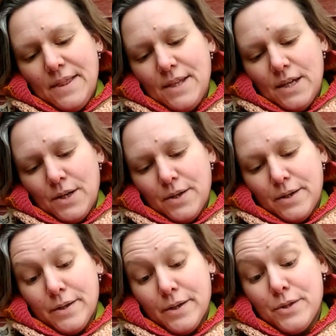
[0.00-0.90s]
there
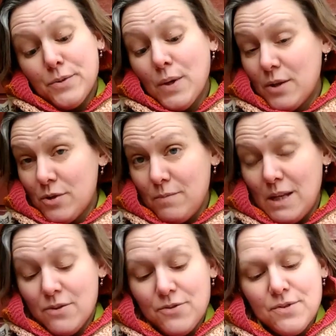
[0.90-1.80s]
are 200
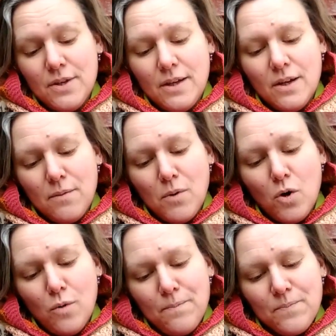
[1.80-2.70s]
meters in a
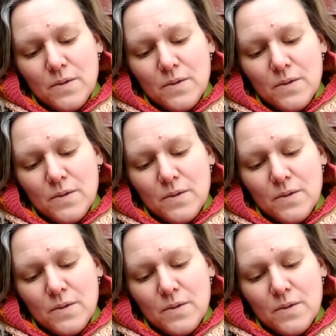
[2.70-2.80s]
ball,